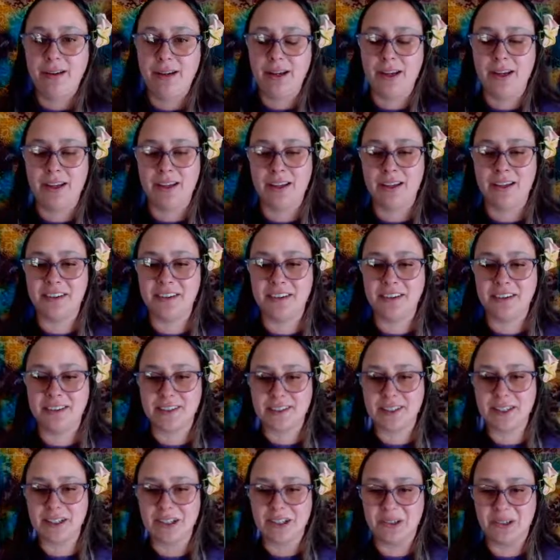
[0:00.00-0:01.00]
and
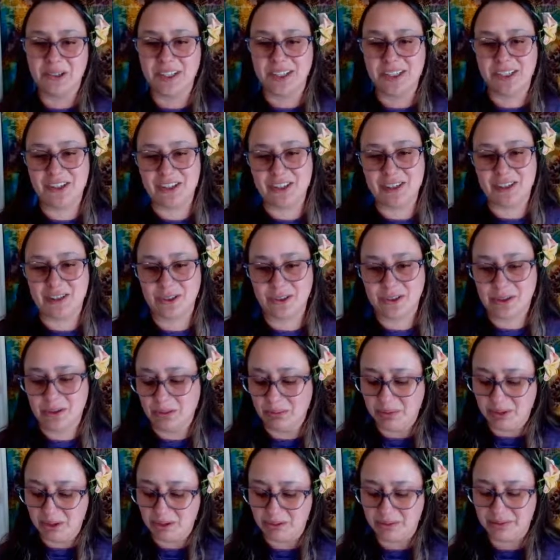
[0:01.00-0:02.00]
so it just looked so
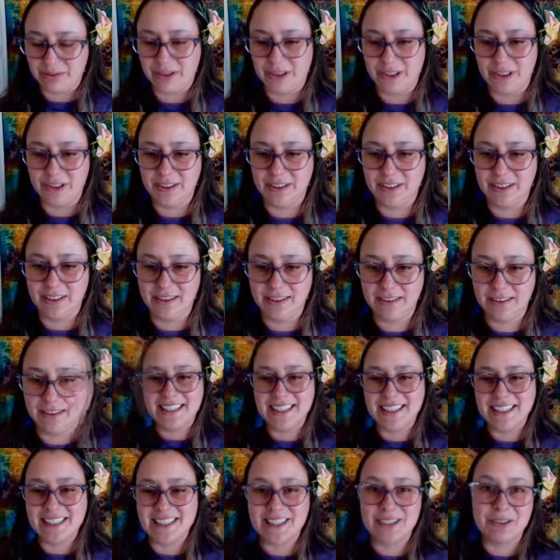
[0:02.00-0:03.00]
beautiful. This
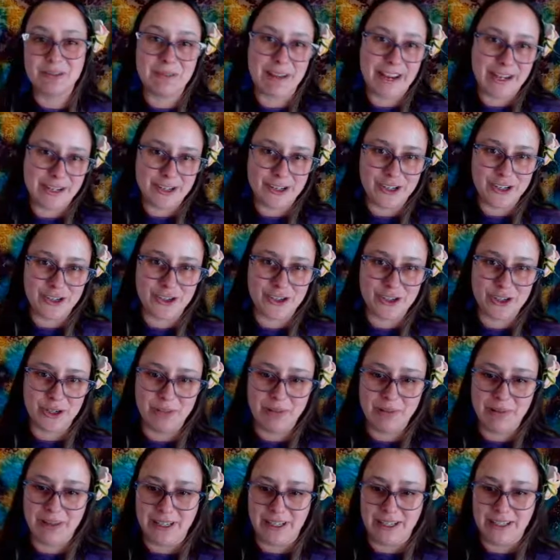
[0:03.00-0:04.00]
is a red ginger
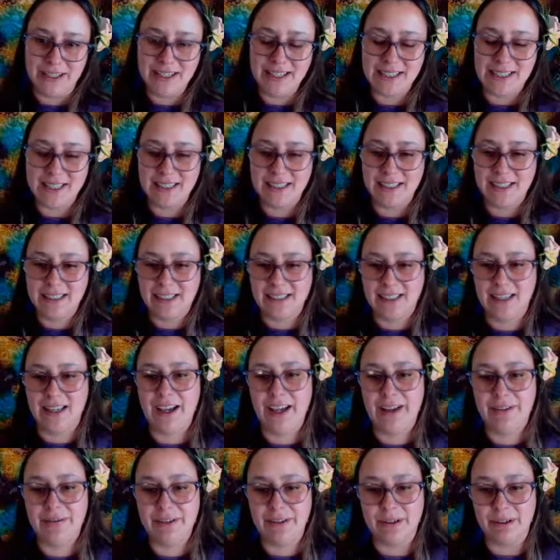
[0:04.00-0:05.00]
plant, a
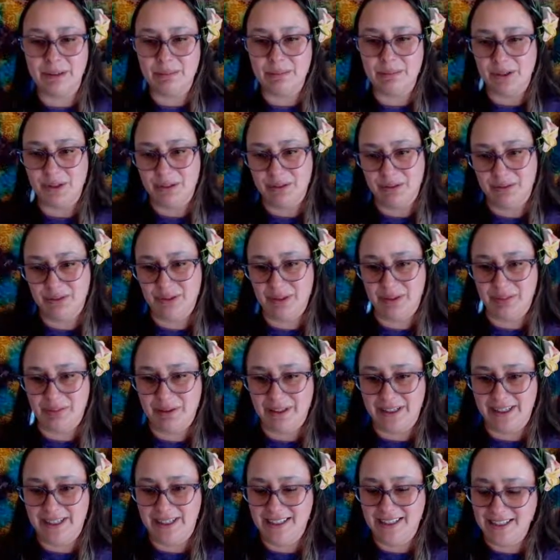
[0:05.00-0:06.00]
very beautiful
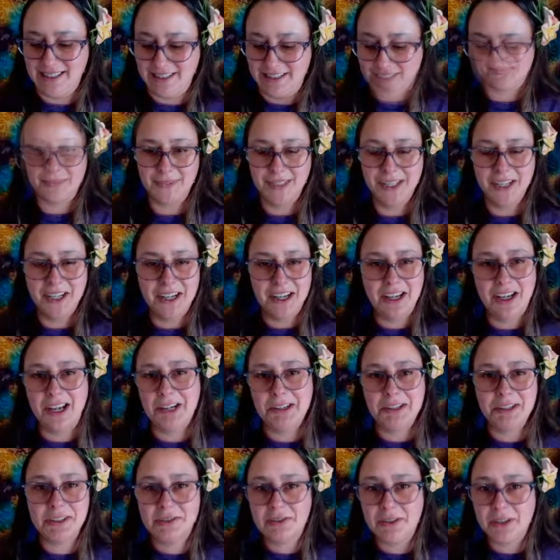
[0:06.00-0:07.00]
plant. I
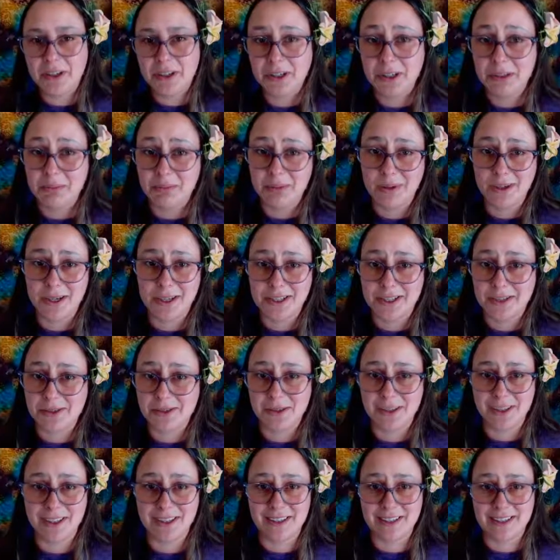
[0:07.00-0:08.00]
was very impressed
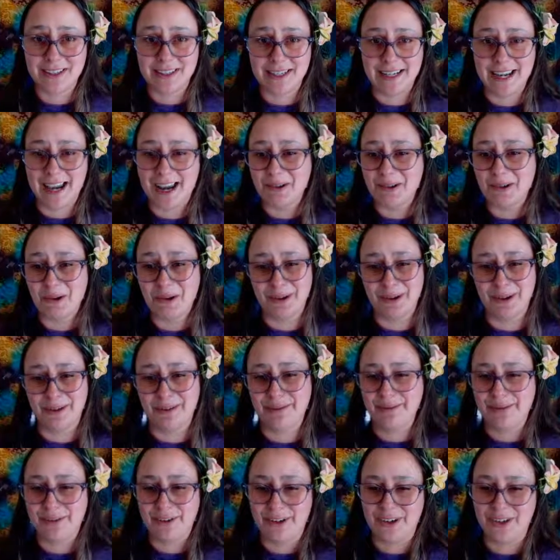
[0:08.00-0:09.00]
with the staghorn
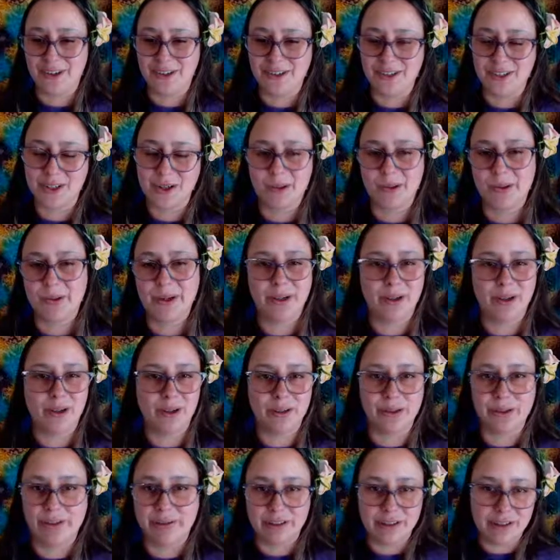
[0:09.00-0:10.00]
ferns growing all
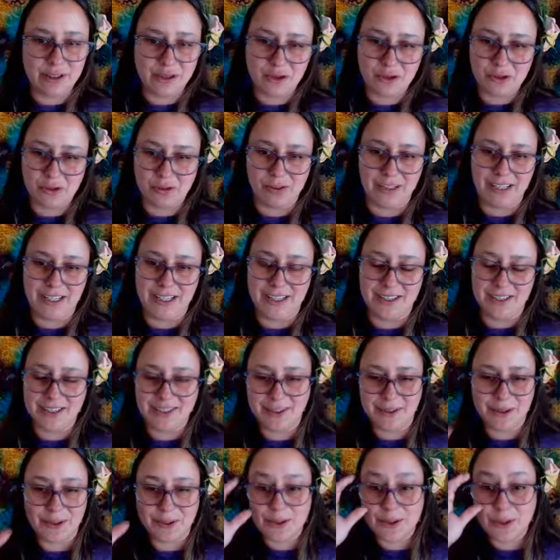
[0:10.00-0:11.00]
over the trees. They're
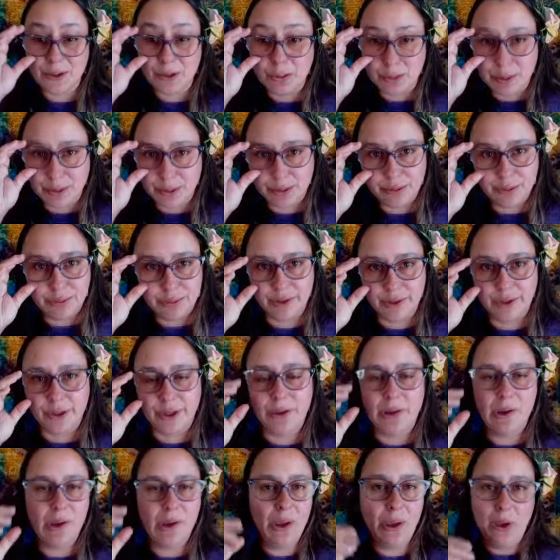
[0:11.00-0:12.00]
so beautiful.
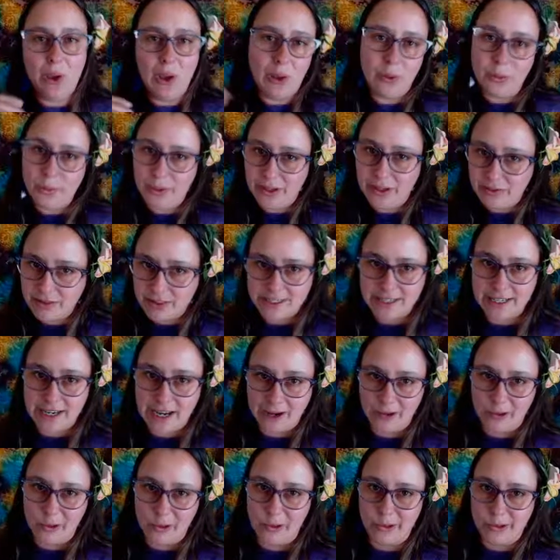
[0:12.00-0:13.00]
We have a
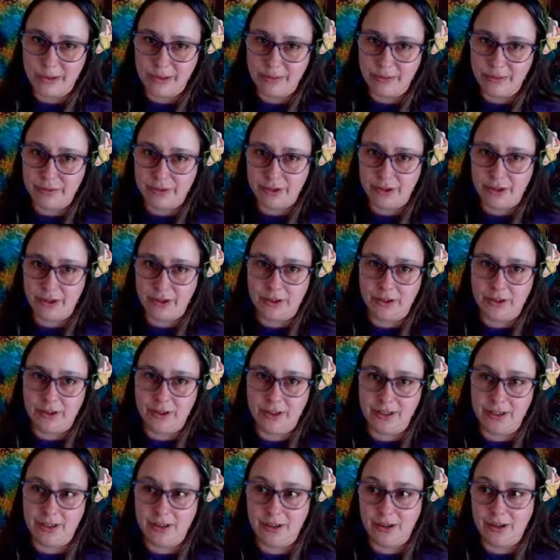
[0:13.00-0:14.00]
staghorn fern
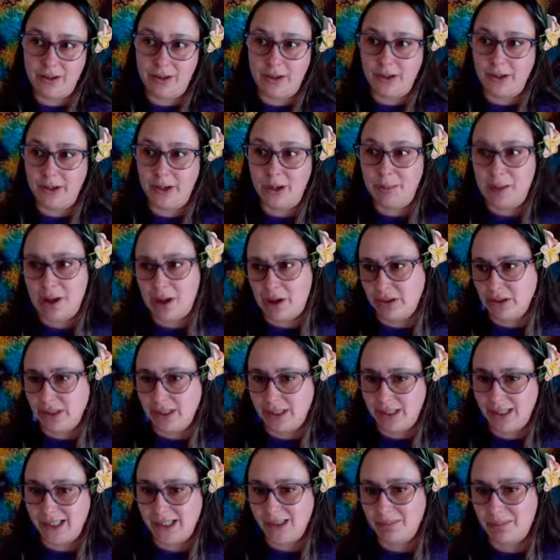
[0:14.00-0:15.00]
on our
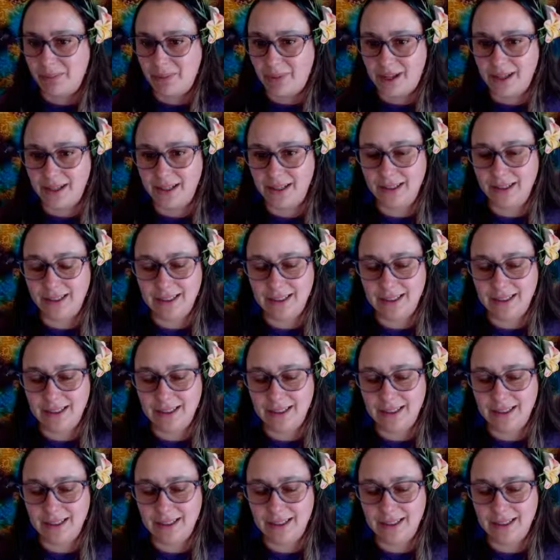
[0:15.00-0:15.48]
balcony, but